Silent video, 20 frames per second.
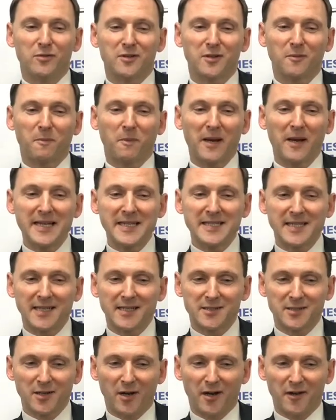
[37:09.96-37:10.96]
the
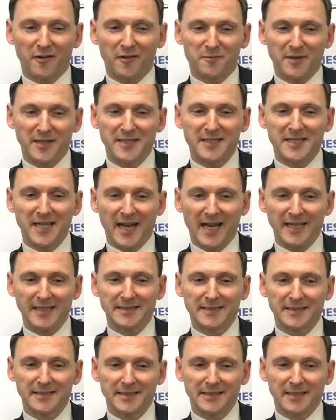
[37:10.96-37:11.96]
policing side of me
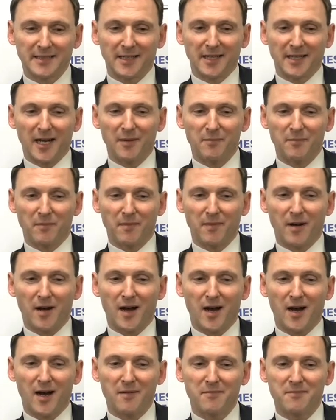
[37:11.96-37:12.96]
says um,
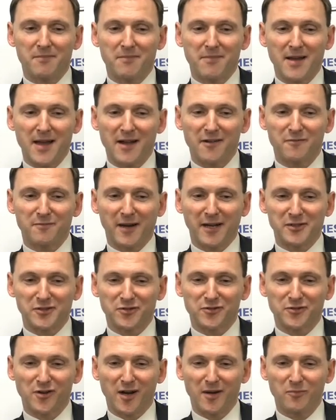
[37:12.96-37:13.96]
I'm head of major
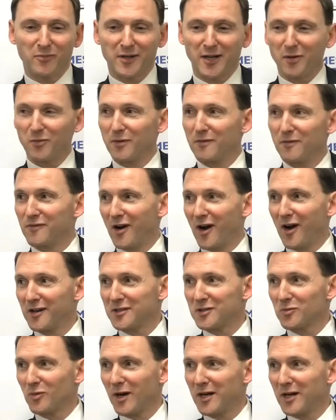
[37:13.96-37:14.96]
crime, we don't want
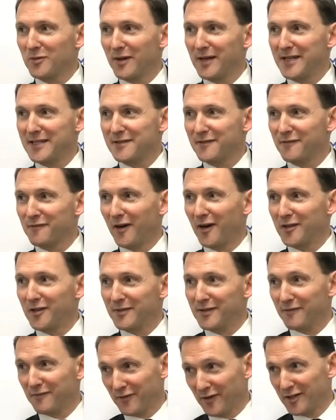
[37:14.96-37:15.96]
violence, why do I need to fight them
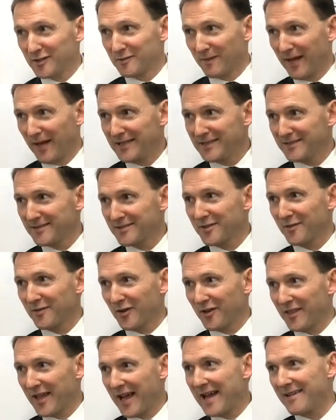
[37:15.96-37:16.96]
in the first place? So I've
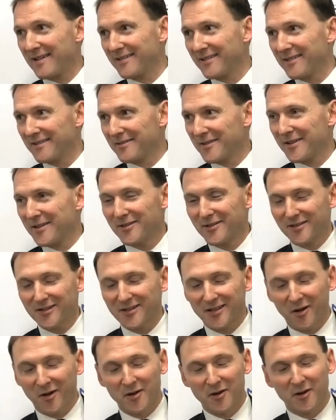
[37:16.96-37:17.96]
got that
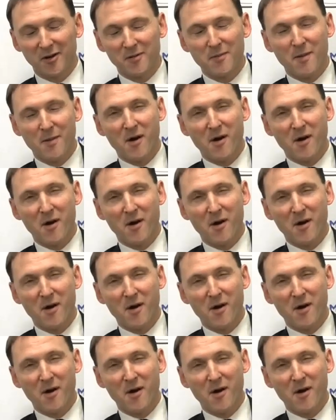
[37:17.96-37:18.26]
going on in my